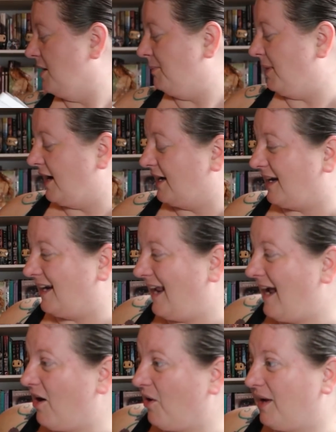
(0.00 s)
But
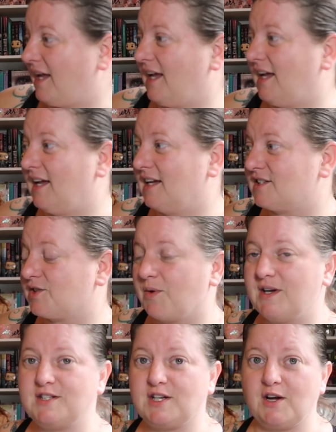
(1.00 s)
now he is
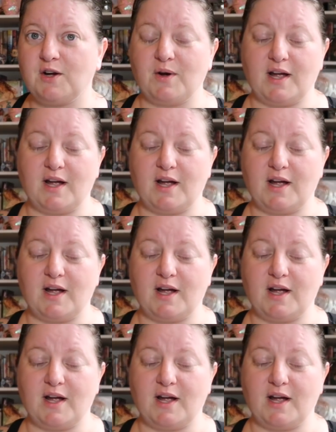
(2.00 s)
going to go